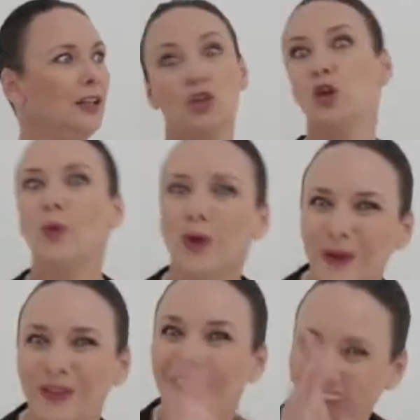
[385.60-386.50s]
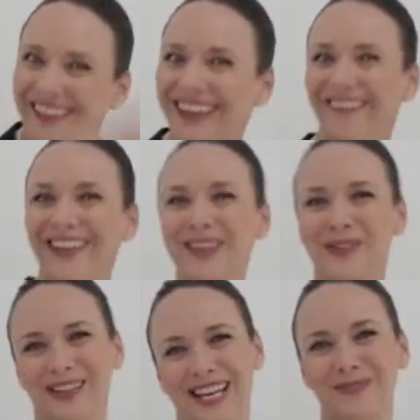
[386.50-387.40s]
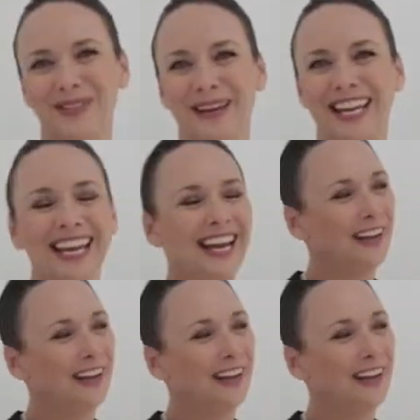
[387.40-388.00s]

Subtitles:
New World. There we go, I knew it would come to me.